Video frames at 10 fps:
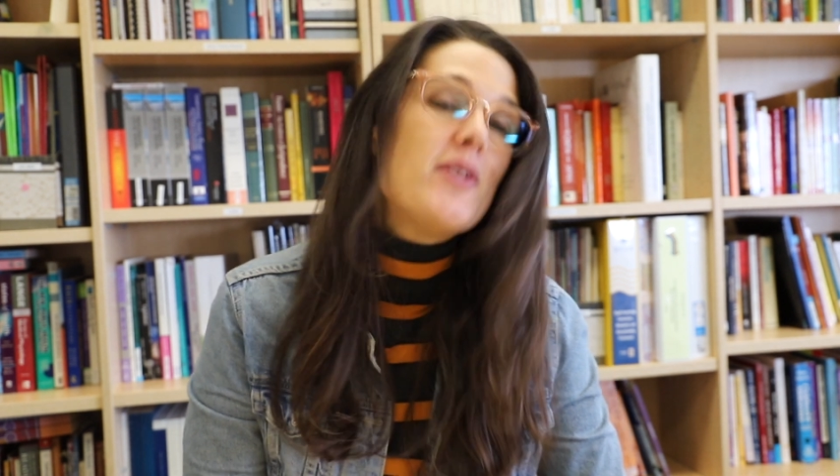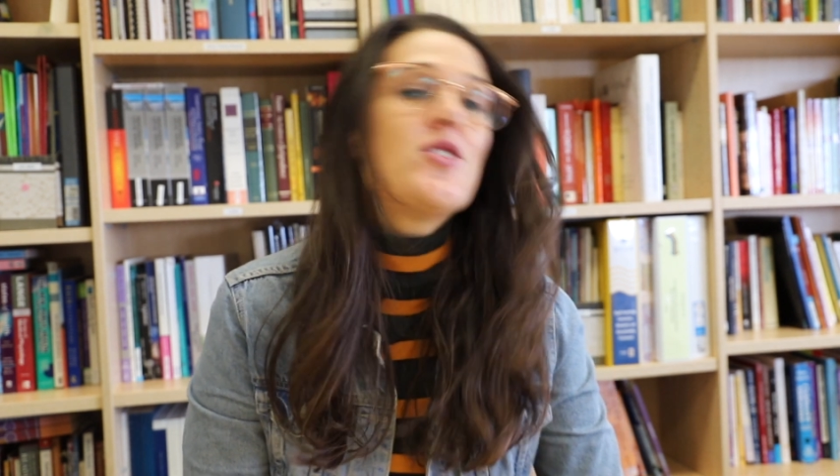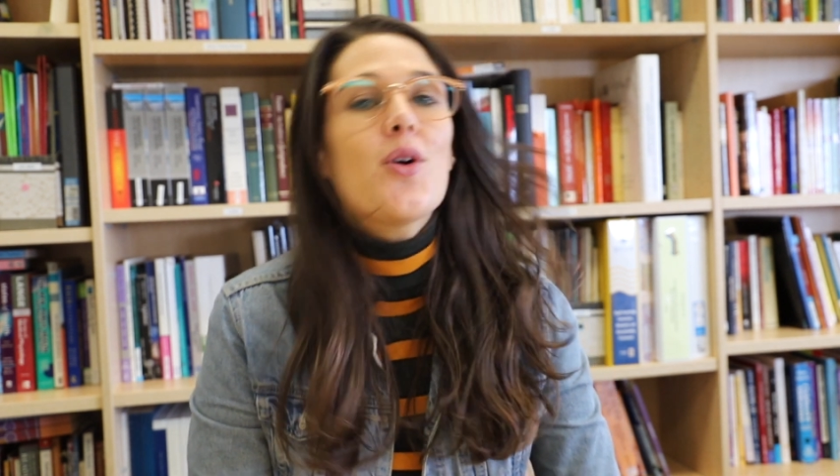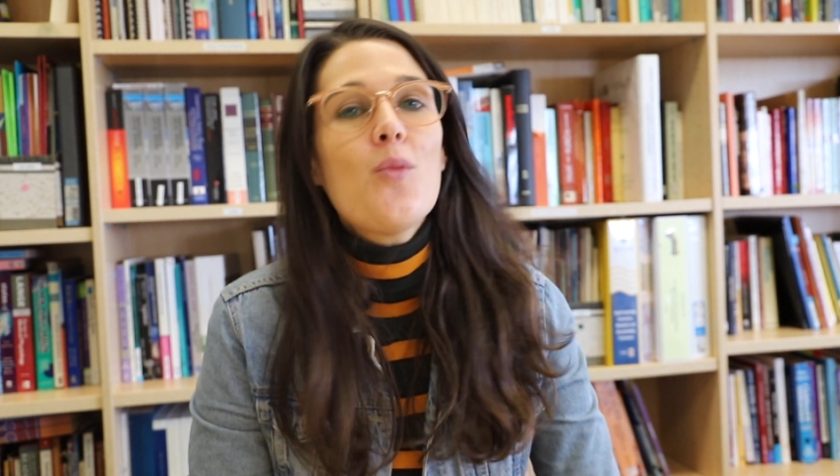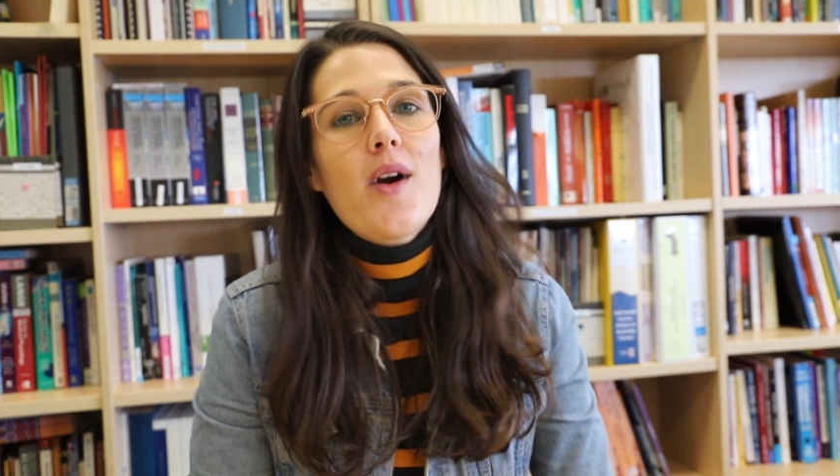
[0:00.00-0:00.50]
but
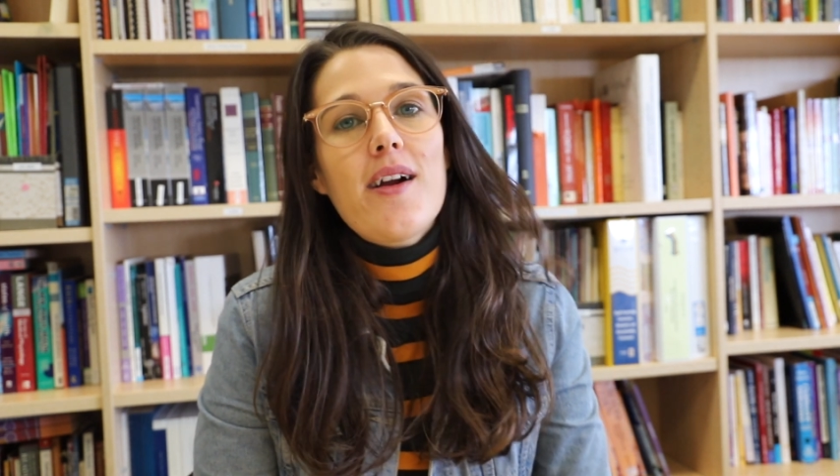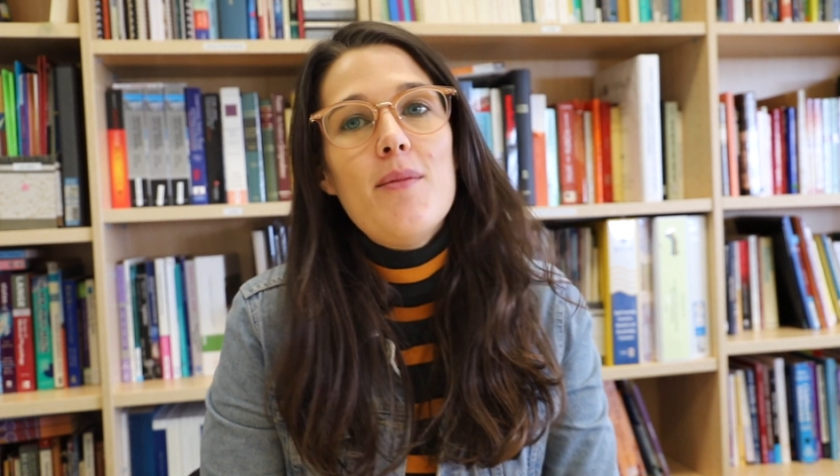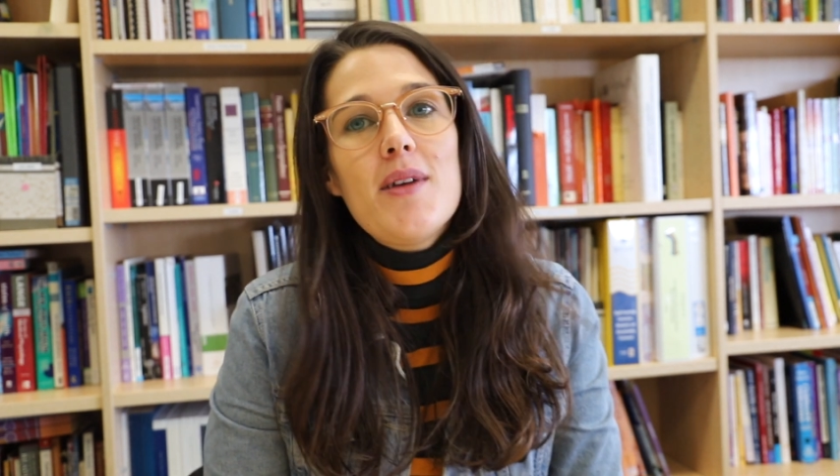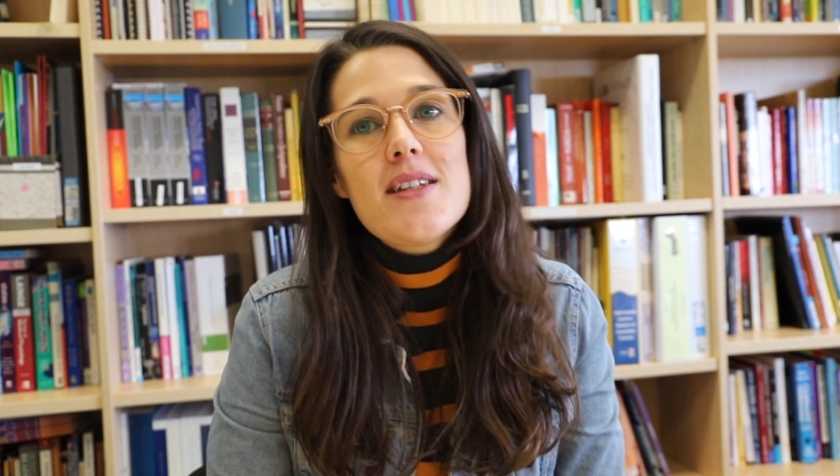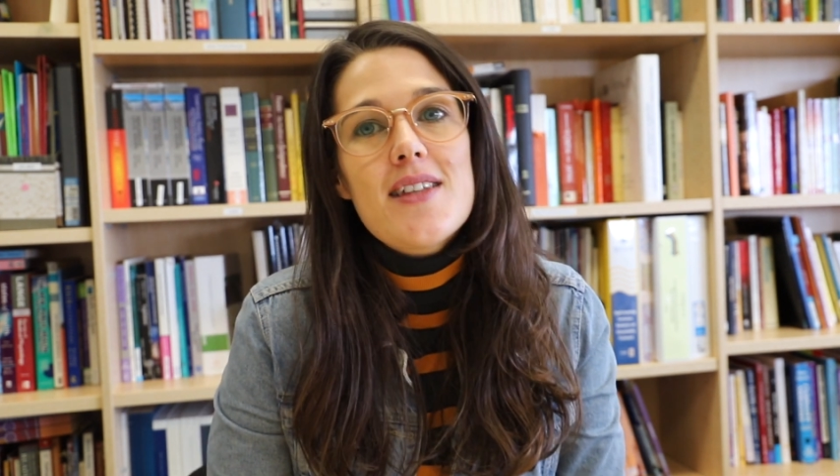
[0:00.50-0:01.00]
don't
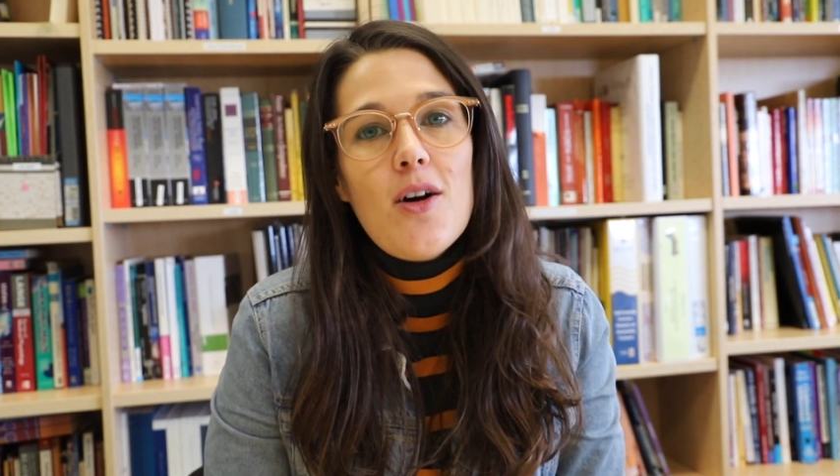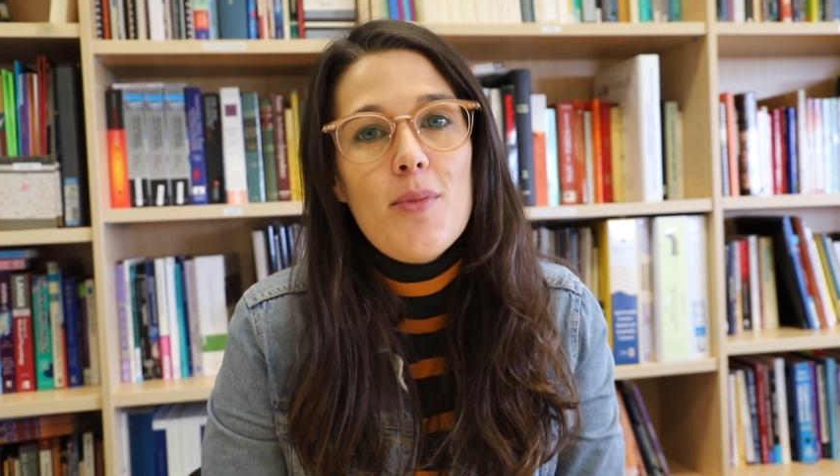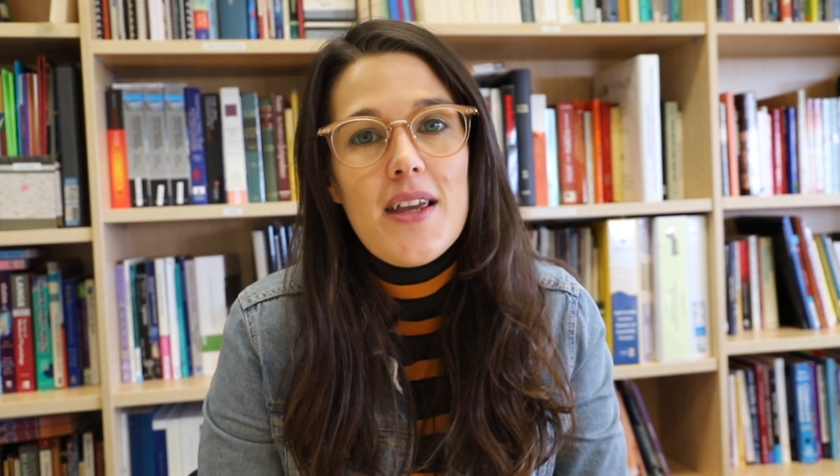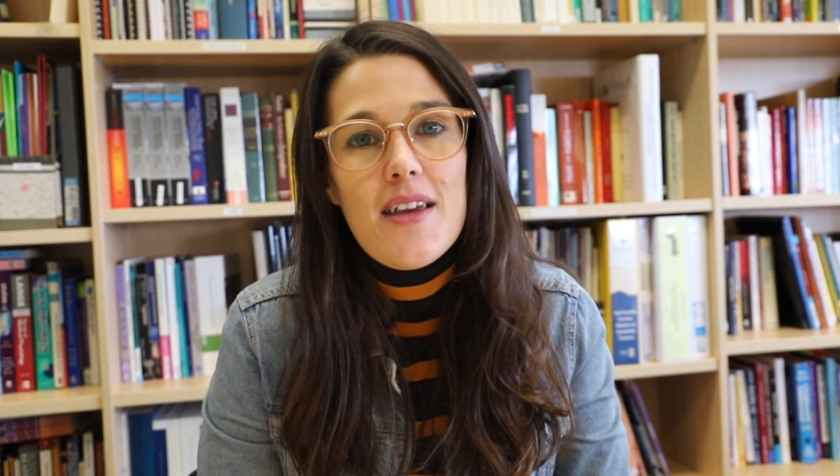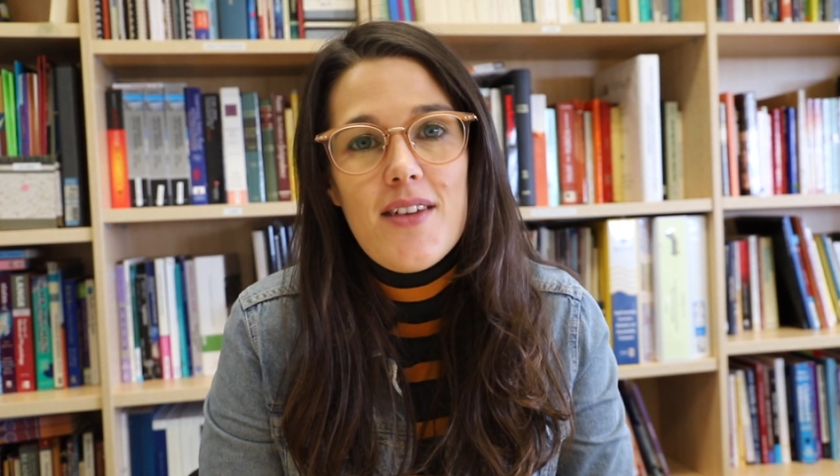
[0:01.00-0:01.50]
worry, because I'll
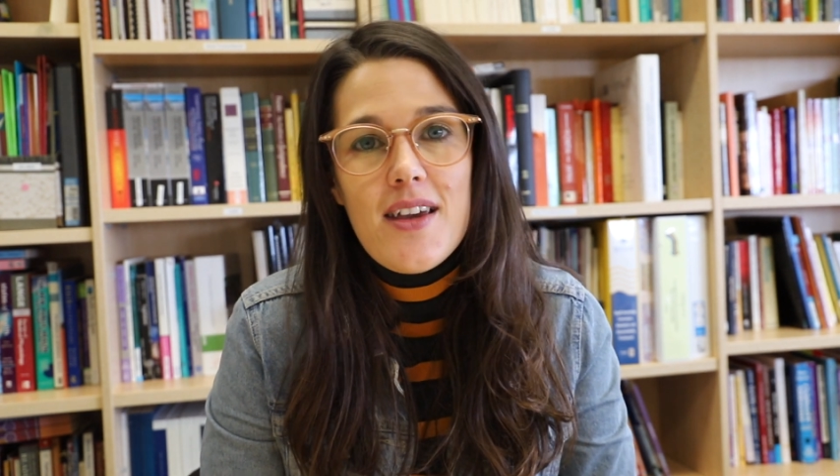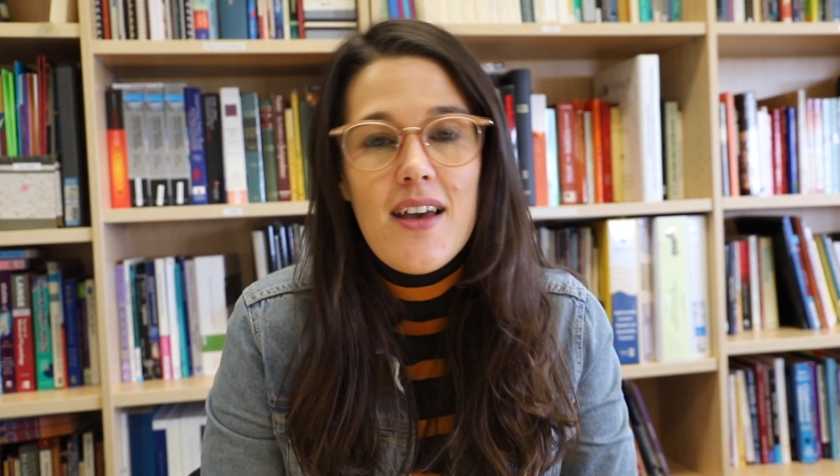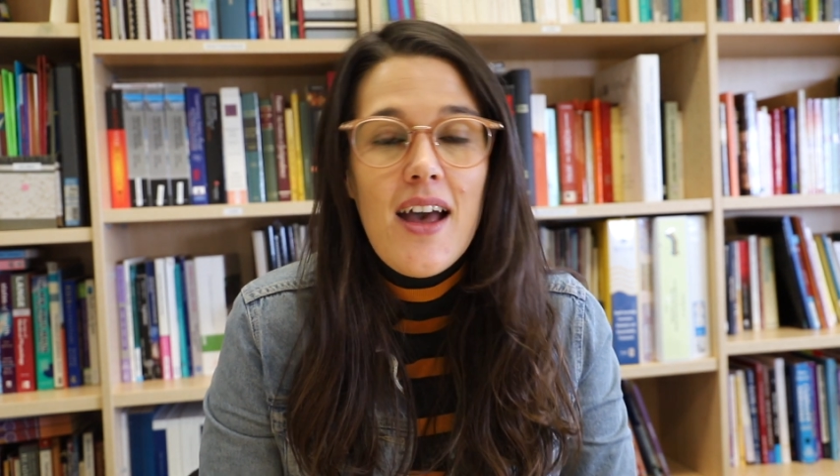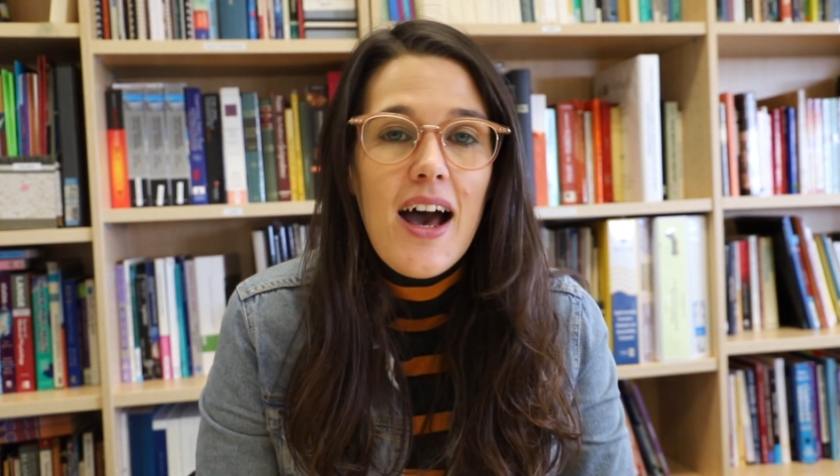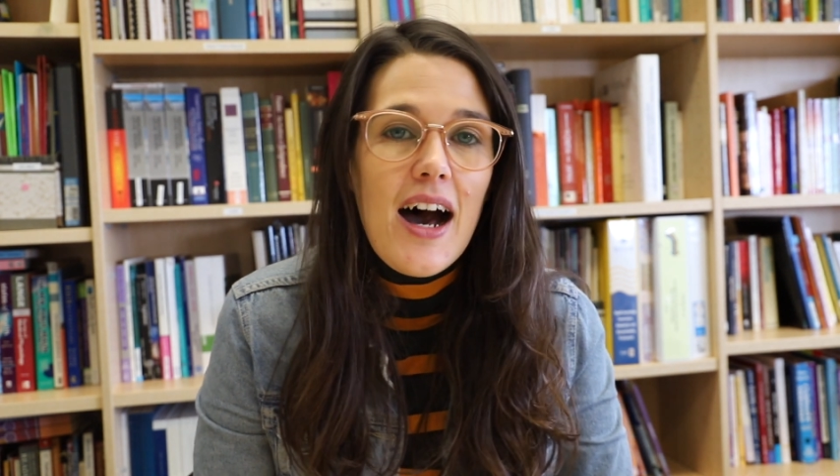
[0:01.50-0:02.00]
be giving